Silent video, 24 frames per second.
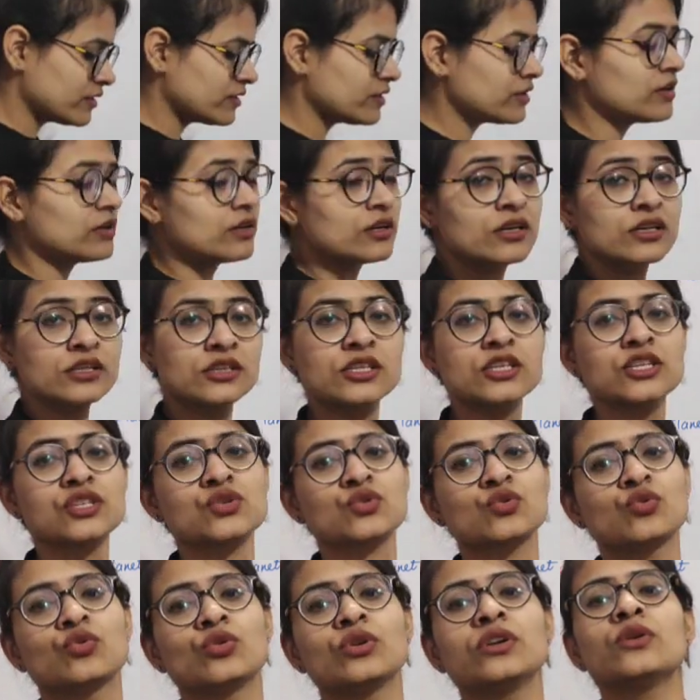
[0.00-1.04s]
The Earth is
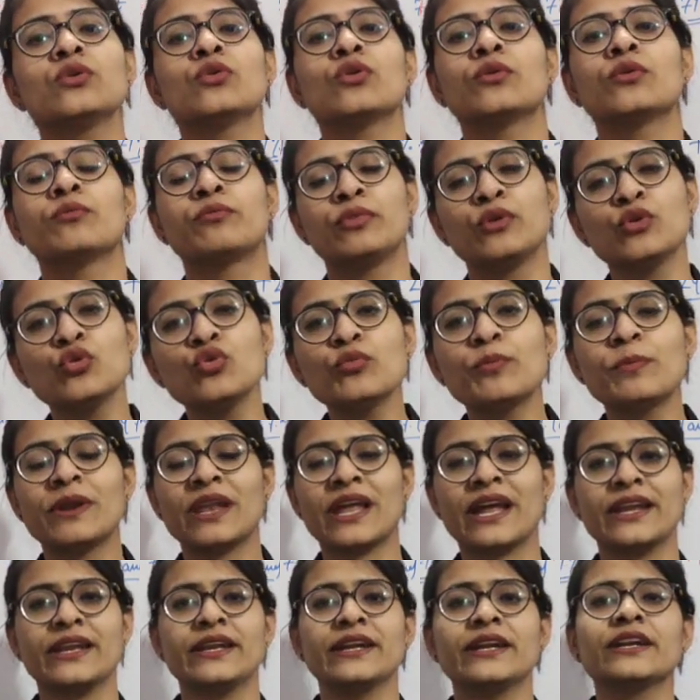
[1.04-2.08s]
called a blue
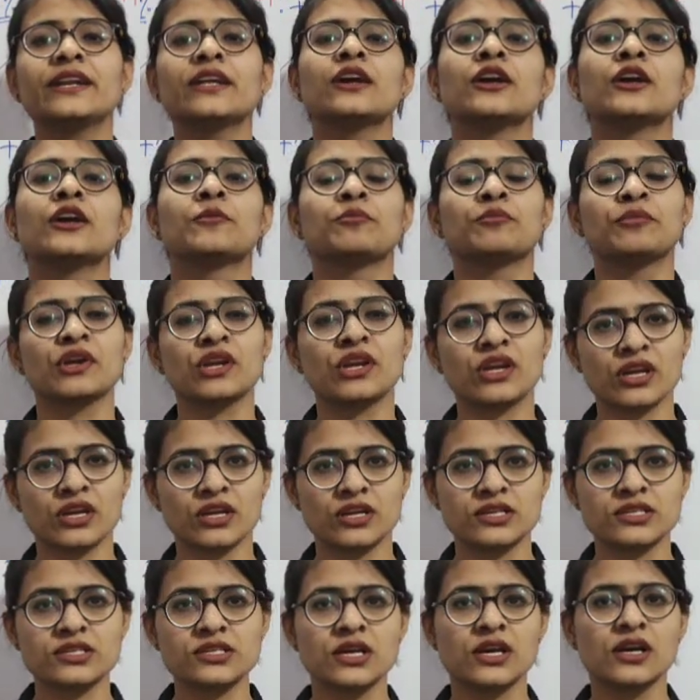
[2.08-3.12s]
planet
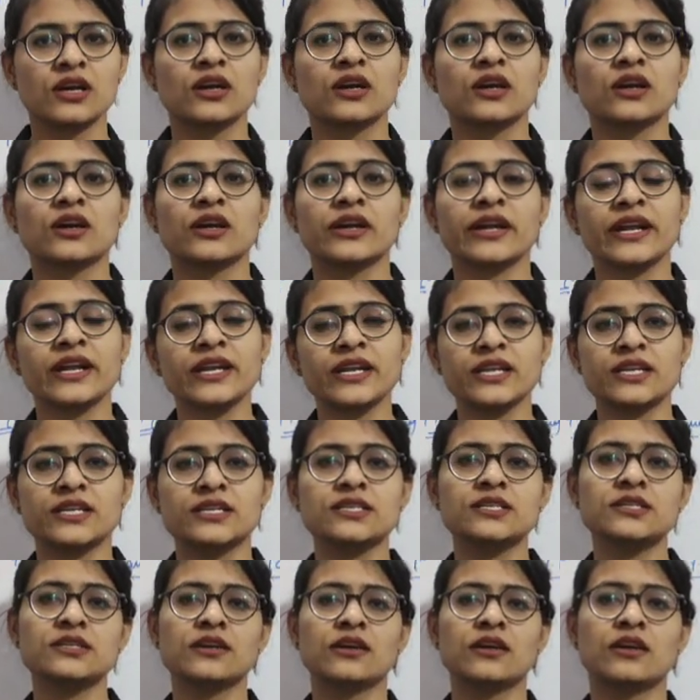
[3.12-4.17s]
because its